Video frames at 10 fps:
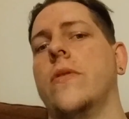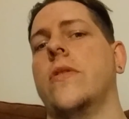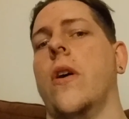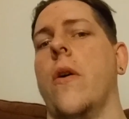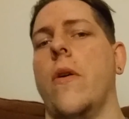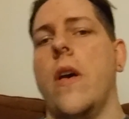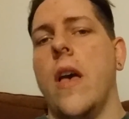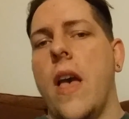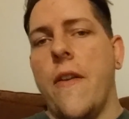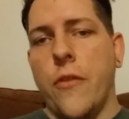So
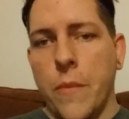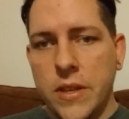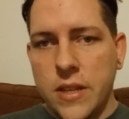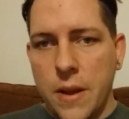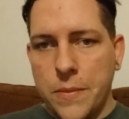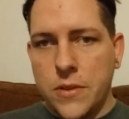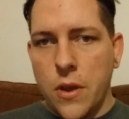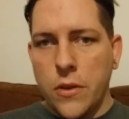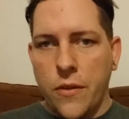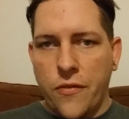if you miss an
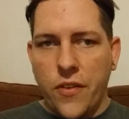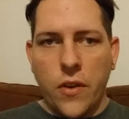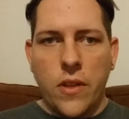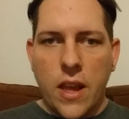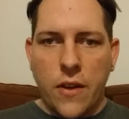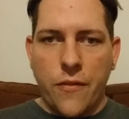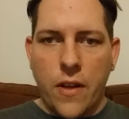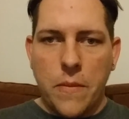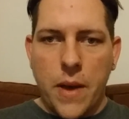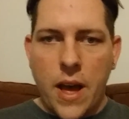episode, you feel like you're
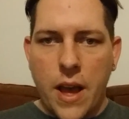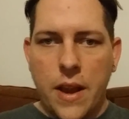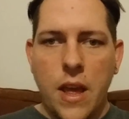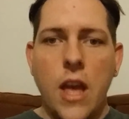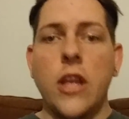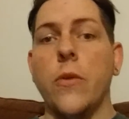falling behind,